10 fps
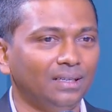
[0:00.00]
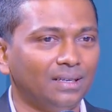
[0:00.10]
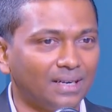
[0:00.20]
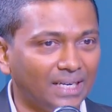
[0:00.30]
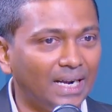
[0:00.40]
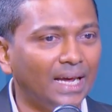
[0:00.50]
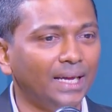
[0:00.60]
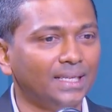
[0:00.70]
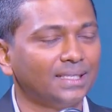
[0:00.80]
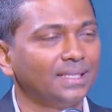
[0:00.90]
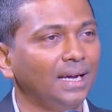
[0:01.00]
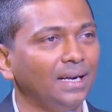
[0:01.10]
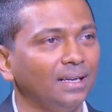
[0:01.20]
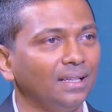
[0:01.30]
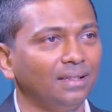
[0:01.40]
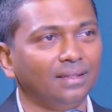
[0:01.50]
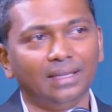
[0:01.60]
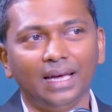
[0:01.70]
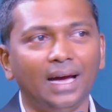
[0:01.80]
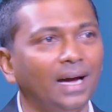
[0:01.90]
Realize that
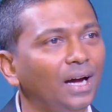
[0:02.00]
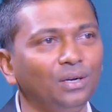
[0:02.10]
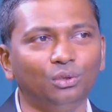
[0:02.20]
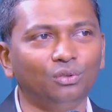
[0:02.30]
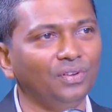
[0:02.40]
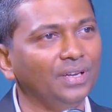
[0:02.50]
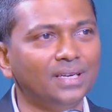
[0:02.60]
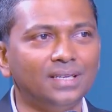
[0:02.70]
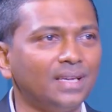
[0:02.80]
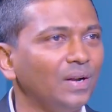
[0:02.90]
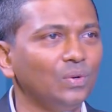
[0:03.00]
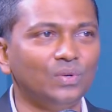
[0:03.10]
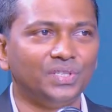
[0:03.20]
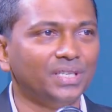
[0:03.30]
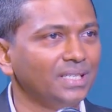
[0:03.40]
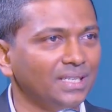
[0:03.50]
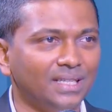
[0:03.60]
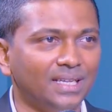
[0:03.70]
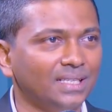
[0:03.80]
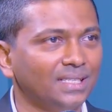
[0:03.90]
there are no winners and losers
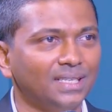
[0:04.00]
in this.